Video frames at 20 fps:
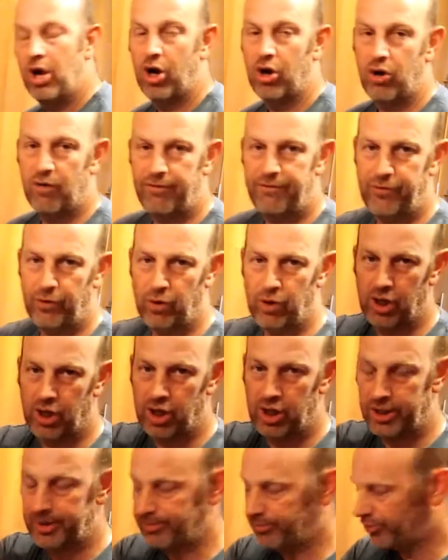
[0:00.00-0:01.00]
I've got 4
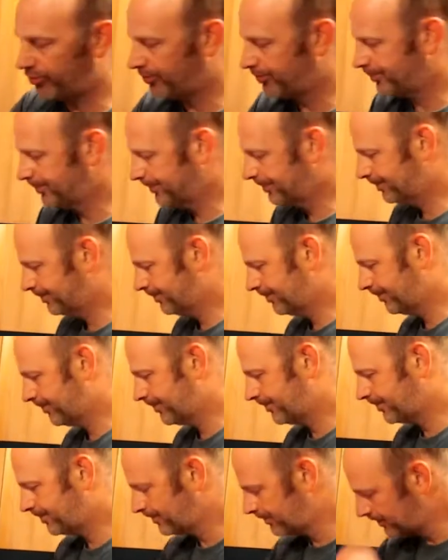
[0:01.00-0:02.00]
limes,
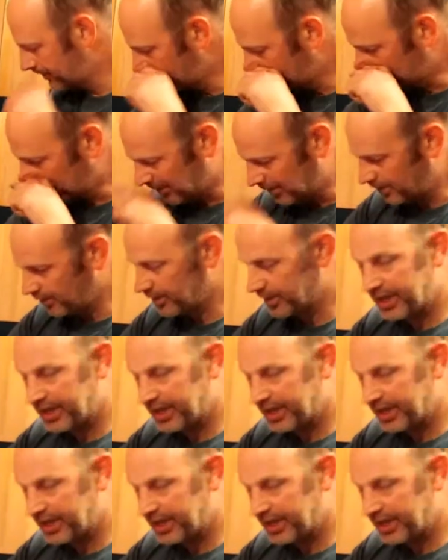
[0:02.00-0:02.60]
a